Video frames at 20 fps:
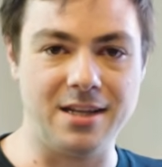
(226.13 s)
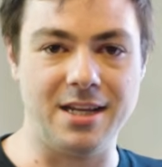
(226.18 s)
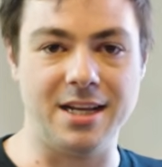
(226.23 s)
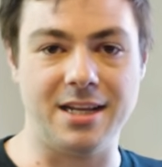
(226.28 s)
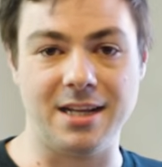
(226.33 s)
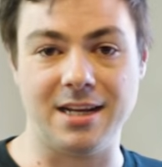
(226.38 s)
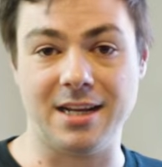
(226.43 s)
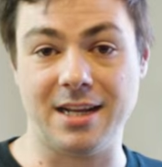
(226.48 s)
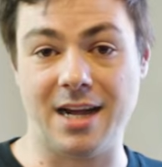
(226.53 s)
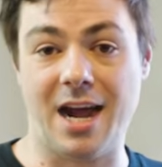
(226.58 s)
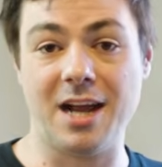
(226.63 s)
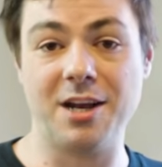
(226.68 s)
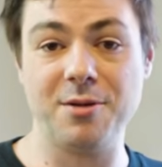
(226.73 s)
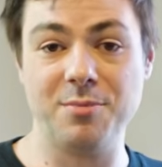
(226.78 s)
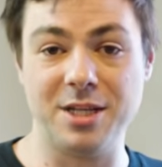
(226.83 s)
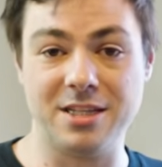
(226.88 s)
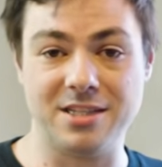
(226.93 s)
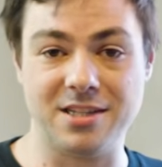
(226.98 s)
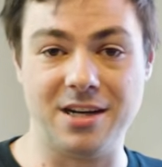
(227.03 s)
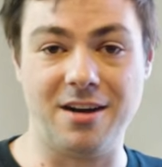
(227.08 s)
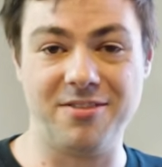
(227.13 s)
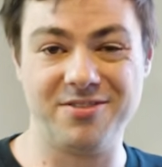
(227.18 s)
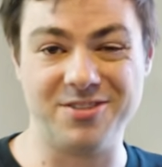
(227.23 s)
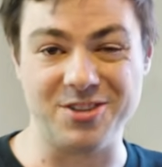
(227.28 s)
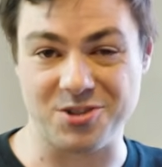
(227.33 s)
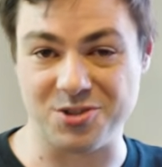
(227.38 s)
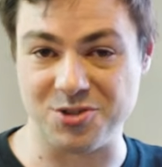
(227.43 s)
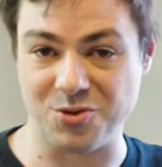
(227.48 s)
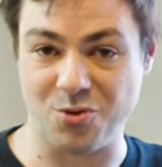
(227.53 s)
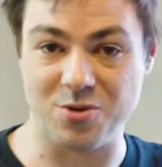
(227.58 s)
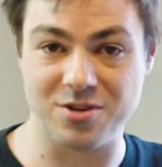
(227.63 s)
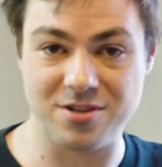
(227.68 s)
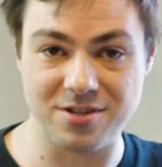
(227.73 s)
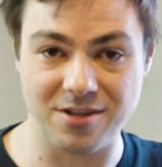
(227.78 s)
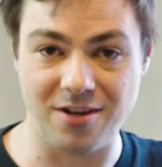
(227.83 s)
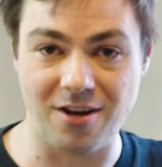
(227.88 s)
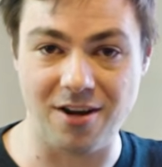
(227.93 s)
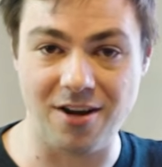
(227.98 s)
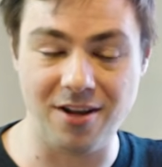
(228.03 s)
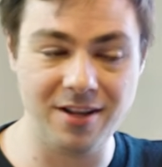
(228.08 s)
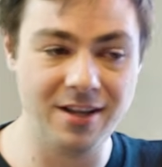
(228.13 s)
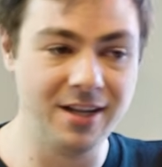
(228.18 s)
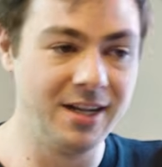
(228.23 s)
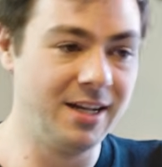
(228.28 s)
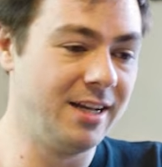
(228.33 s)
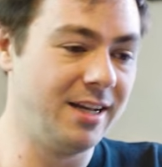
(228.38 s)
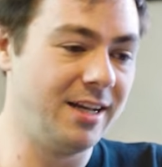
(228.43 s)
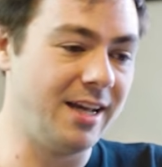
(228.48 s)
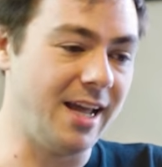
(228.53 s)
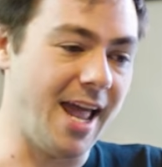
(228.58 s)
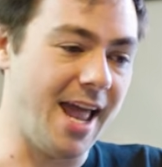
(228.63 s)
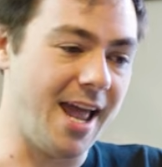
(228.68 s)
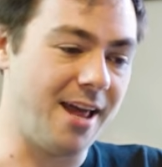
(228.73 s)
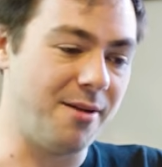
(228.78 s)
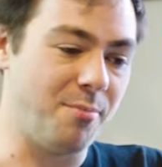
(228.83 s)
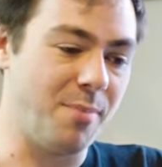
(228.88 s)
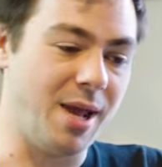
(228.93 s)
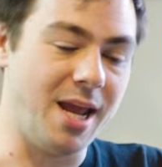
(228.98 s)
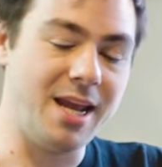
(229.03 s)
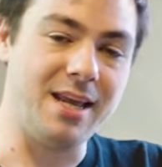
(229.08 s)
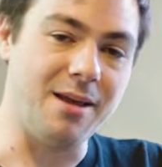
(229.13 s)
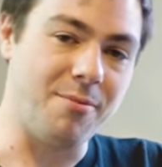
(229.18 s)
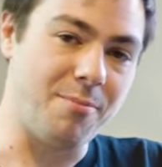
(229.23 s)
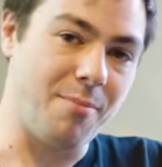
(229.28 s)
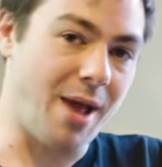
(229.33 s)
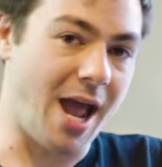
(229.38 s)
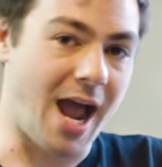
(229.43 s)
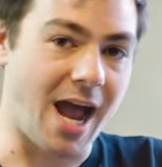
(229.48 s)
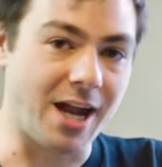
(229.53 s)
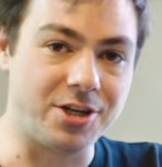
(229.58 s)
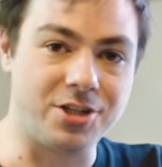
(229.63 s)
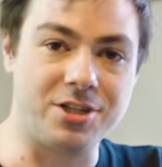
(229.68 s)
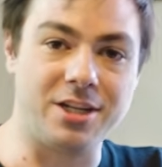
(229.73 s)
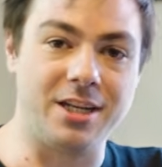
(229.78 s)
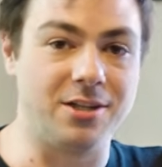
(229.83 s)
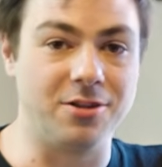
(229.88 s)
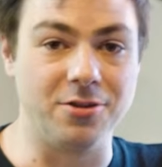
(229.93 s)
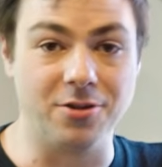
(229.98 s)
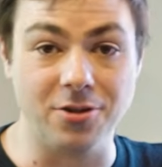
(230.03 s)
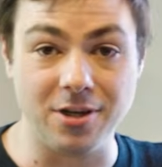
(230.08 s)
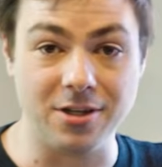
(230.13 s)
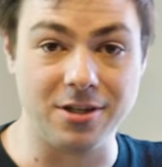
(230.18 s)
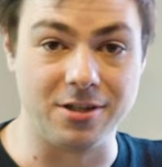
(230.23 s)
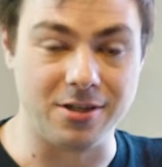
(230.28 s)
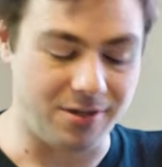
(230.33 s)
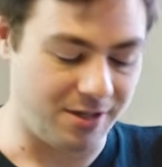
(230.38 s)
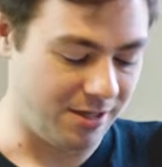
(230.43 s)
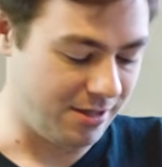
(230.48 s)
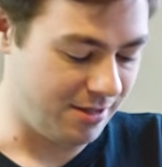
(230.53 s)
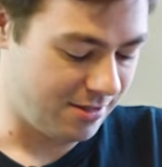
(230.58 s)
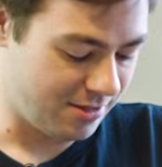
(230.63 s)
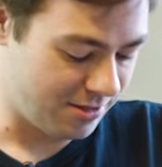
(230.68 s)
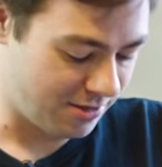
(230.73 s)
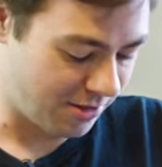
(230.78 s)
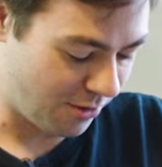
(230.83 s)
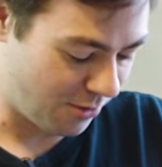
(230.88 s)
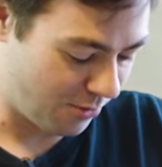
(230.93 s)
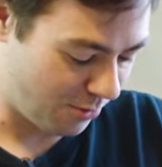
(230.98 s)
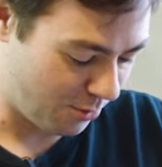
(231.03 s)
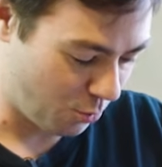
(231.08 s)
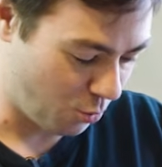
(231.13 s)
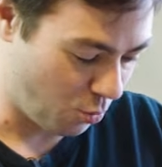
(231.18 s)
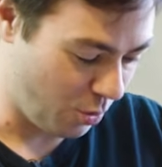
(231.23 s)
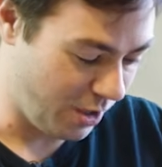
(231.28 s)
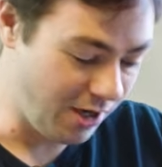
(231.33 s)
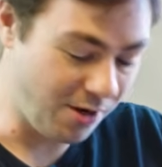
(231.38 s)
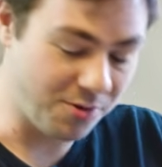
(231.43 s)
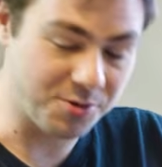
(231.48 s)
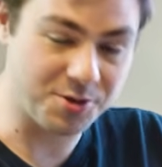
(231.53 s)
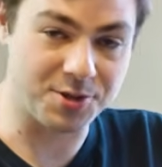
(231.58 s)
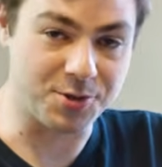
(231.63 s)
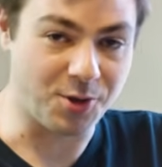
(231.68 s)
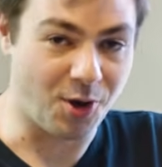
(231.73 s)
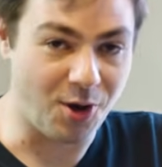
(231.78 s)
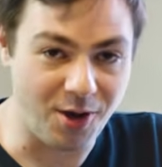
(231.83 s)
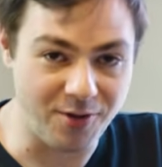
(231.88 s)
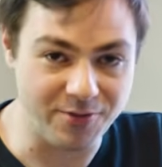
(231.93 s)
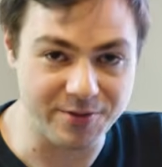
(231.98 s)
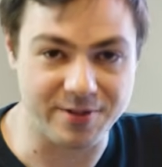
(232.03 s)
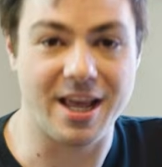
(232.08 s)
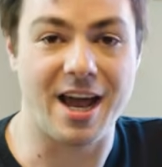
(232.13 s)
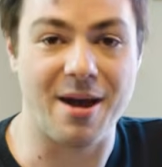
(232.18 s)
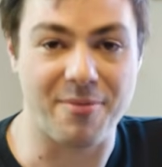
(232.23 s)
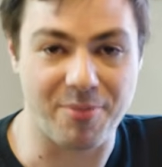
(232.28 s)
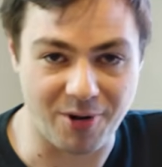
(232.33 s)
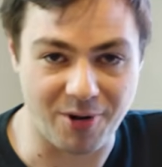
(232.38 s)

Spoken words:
It can kind of be tough to source it all and make it match and look good. So WEO solves that